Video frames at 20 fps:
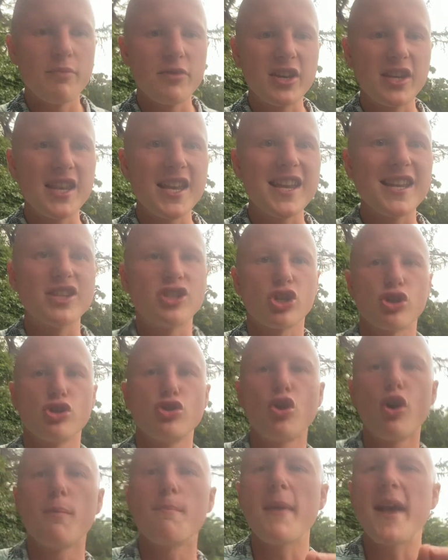The key is just
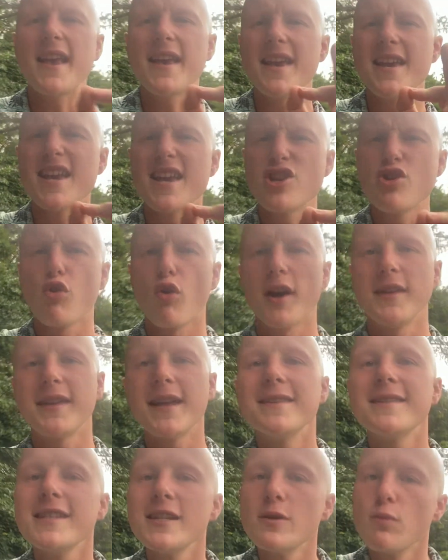not making it your
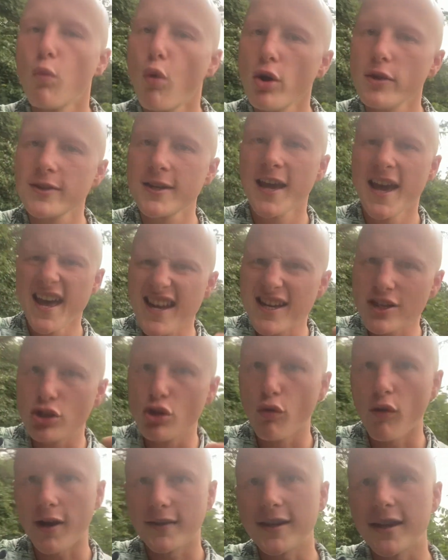identity. What is
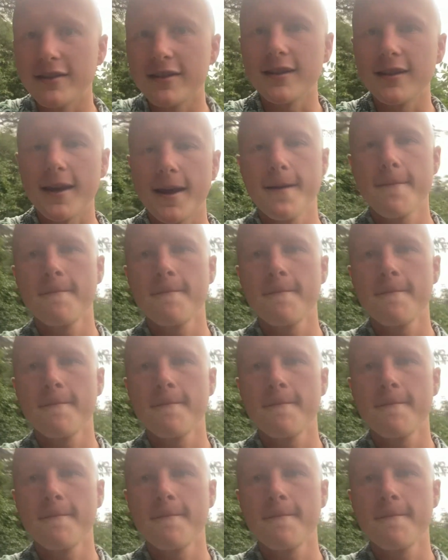your identity?